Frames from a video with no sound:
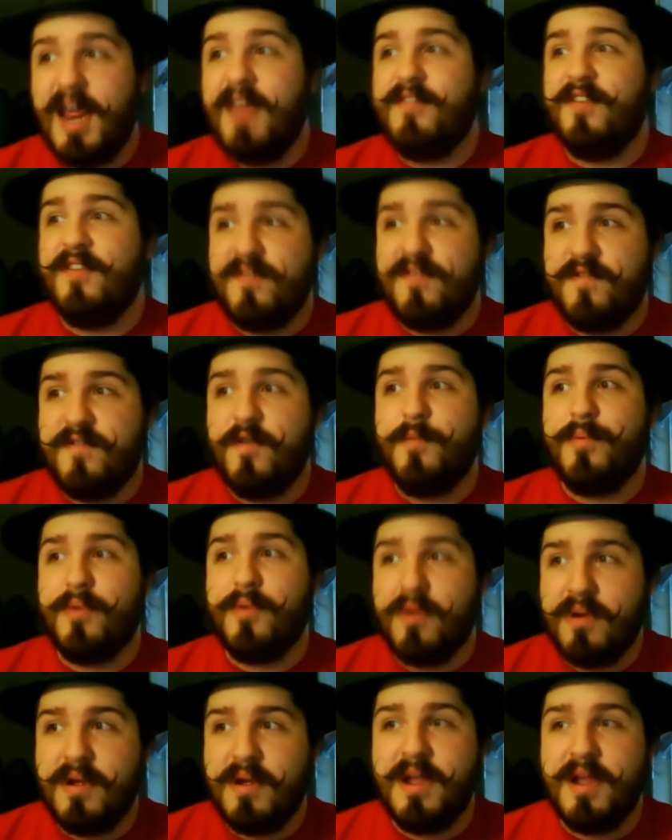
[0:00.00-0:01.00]
has a
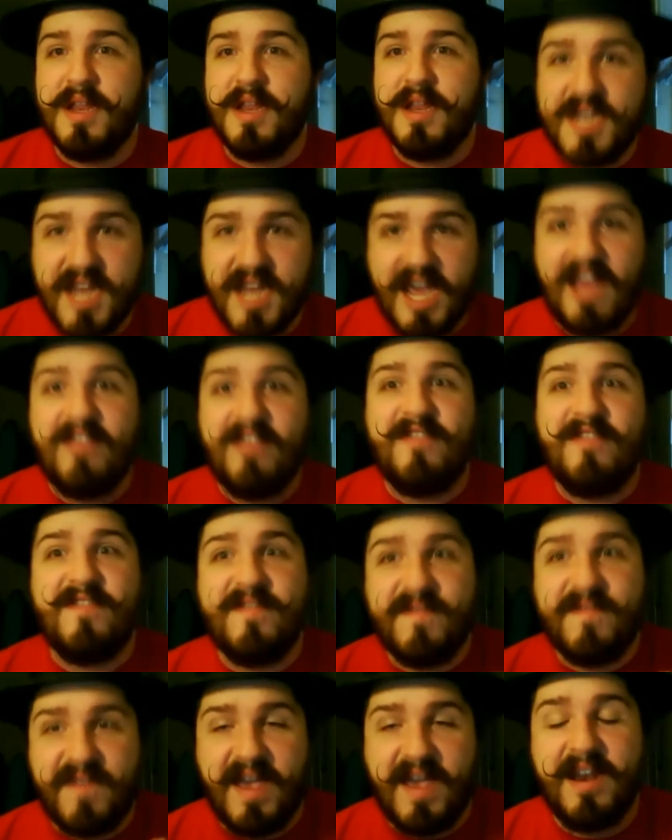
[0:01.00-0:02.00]
super intense
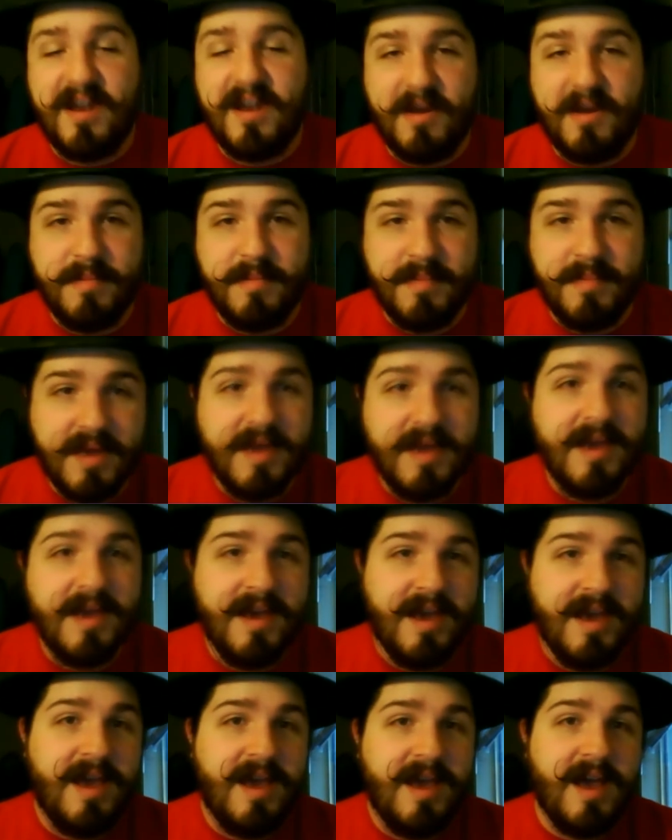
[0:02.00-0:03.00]
fandom,
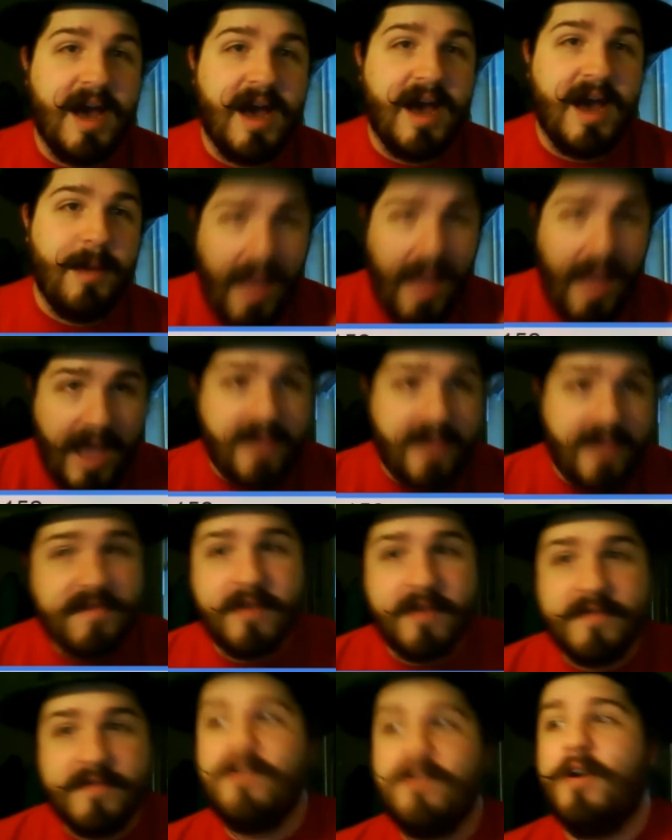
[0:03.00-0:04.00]
as
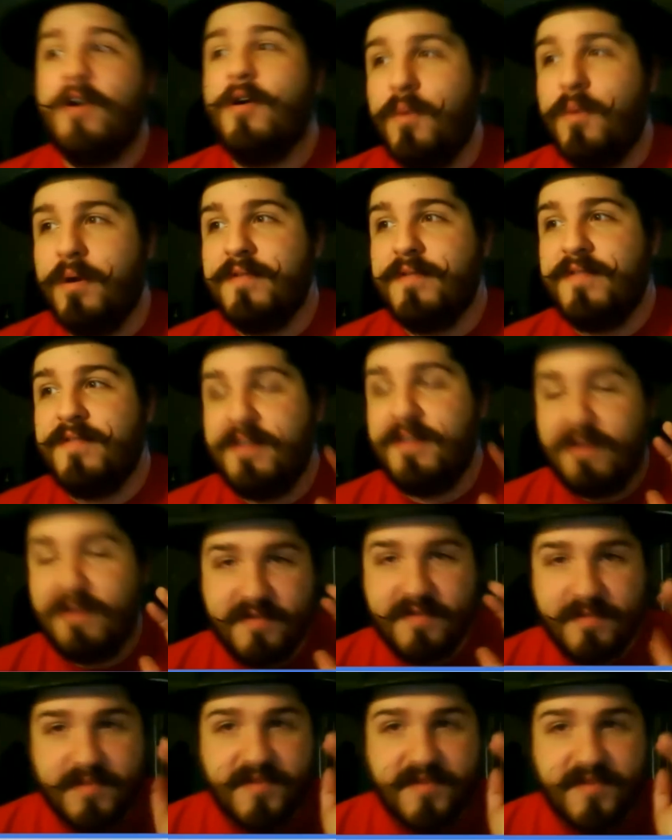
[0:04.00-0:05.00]
does Star Wars. There are
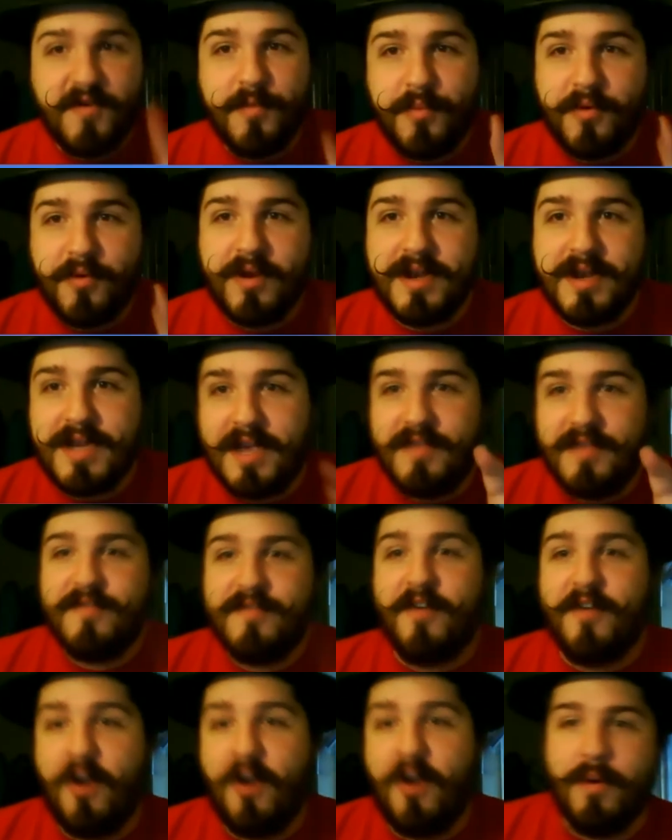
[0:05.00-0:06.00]
some super intense
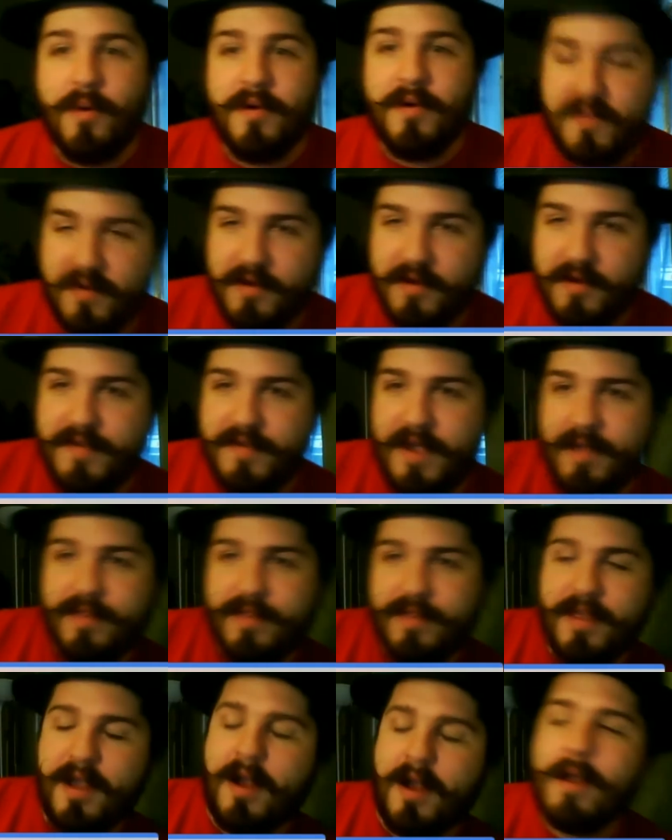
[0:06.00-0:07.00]
Star Wars nerds
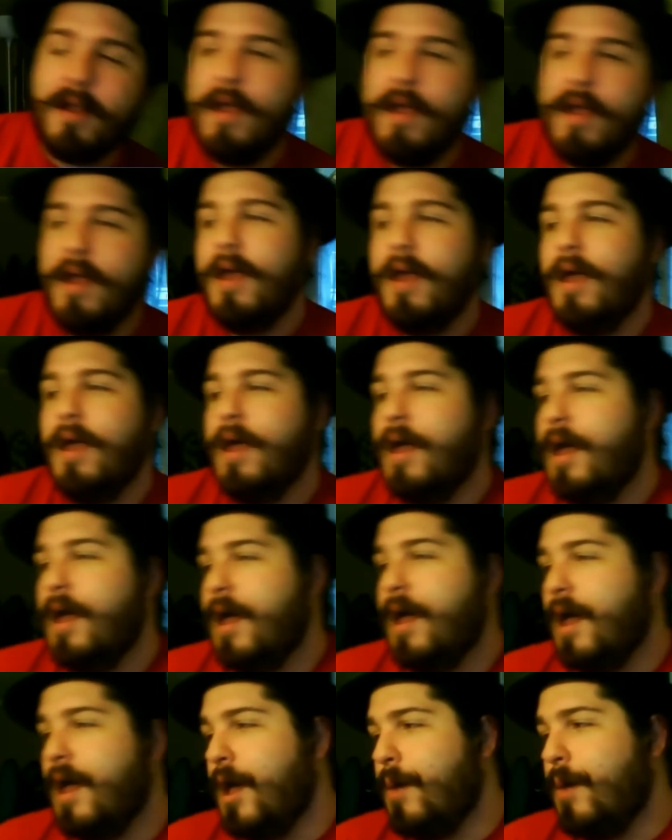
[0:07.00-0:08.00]
out there.
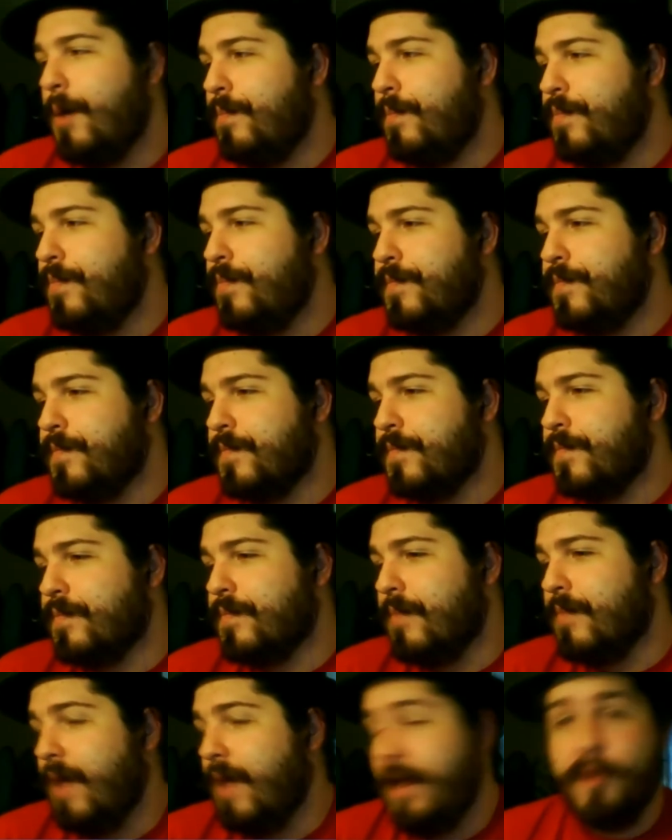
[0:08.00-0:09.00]
I
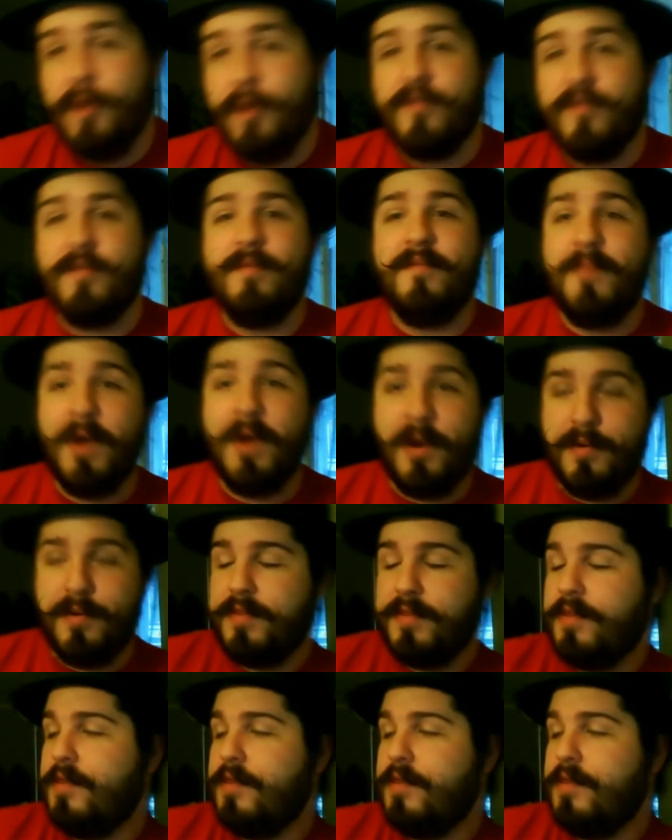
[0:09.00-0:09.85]
know some of both.